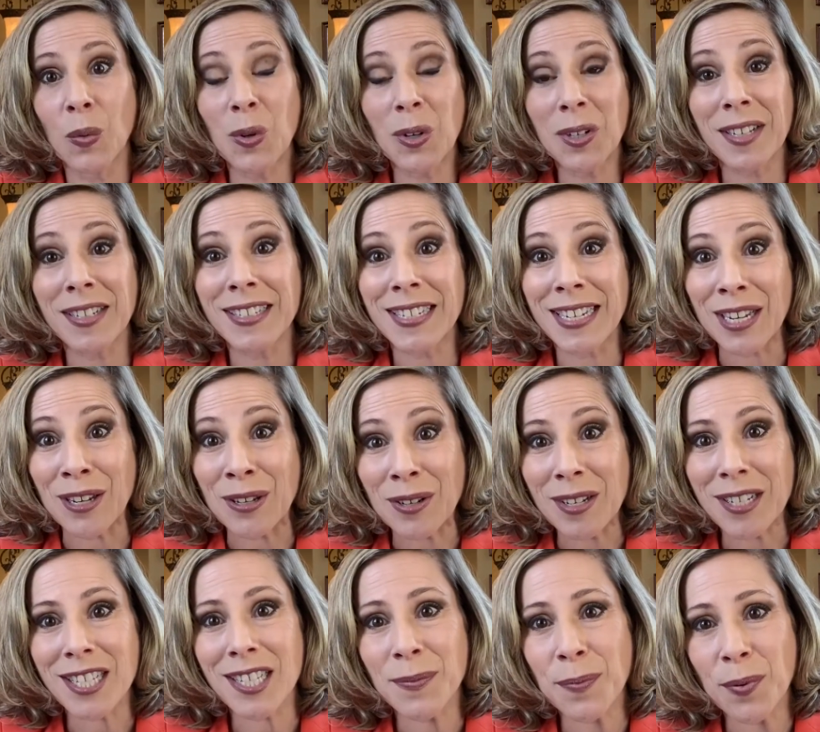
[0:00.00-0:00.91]
We'll continue to
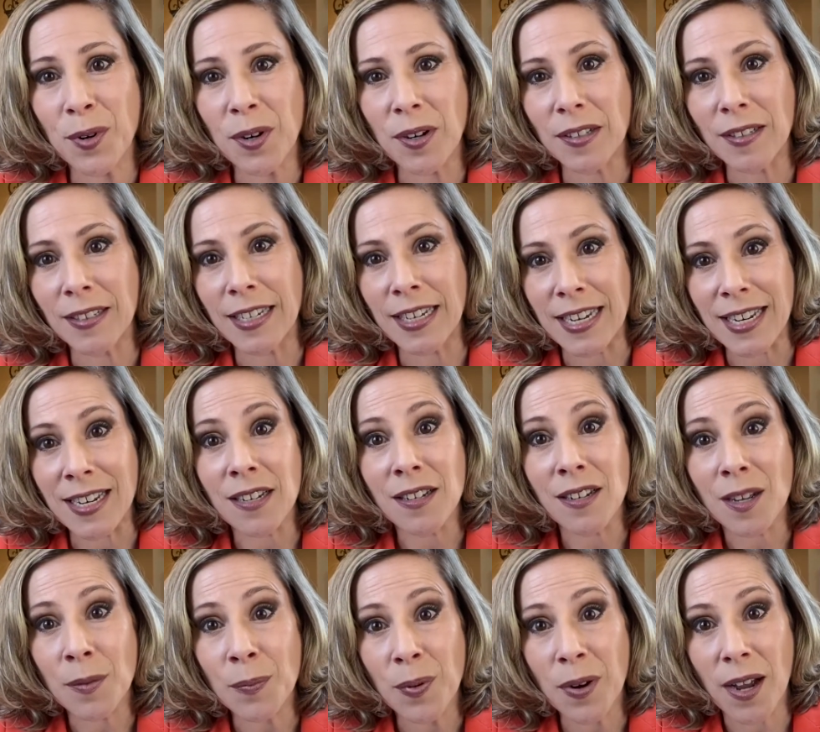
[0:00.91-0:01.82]
support leading
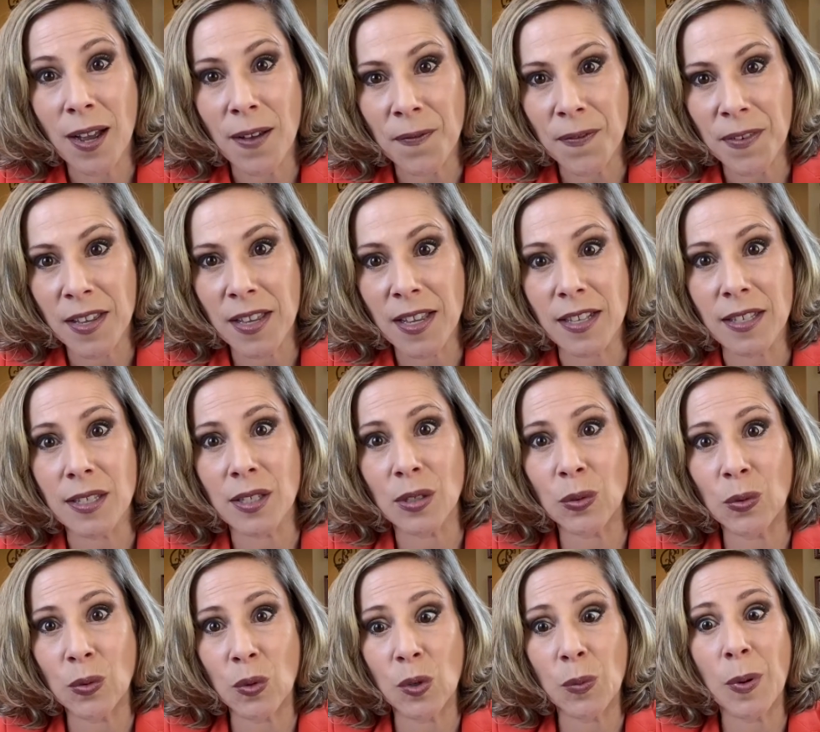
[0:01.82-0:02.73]
nonprofit and
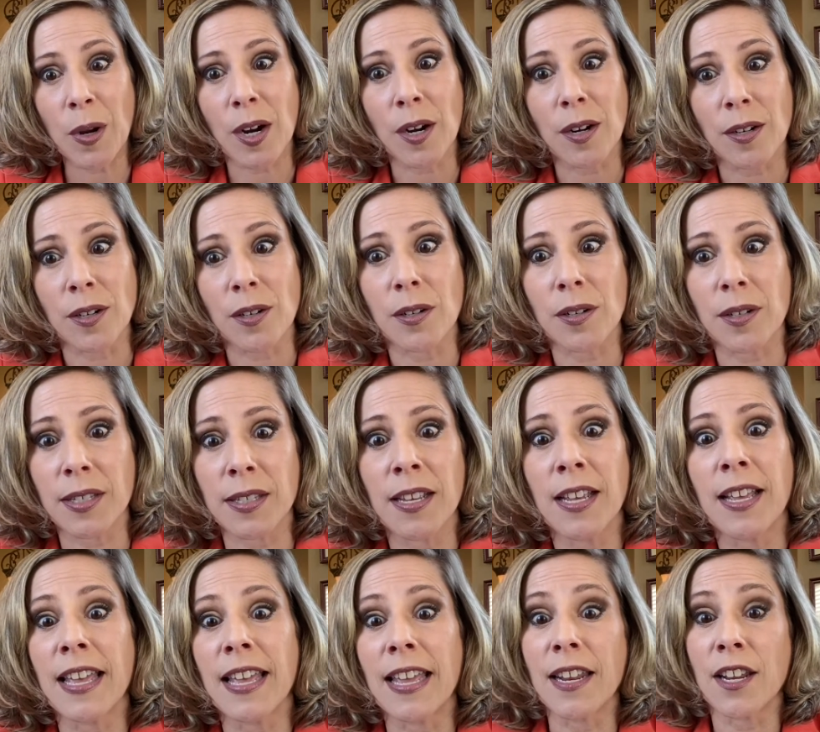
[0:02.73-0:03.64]
school partners
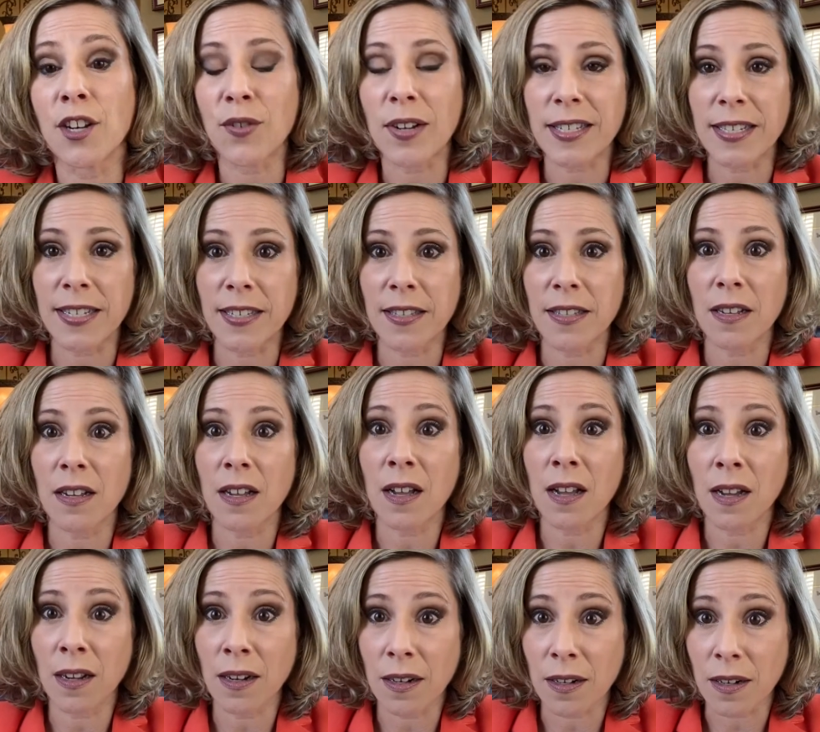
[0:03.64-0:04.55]
in addressing the
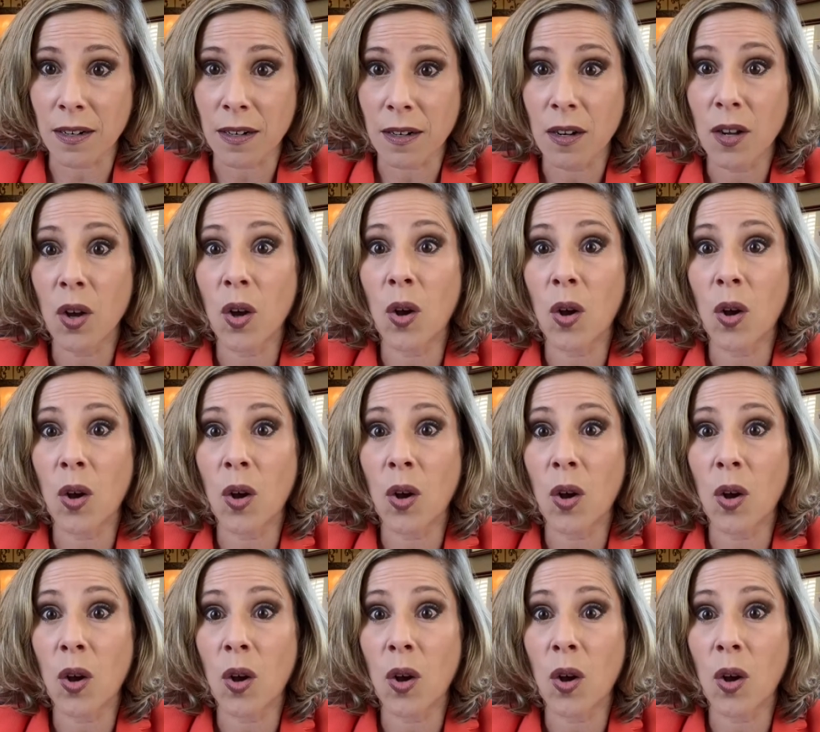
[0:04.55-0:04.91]
hunger,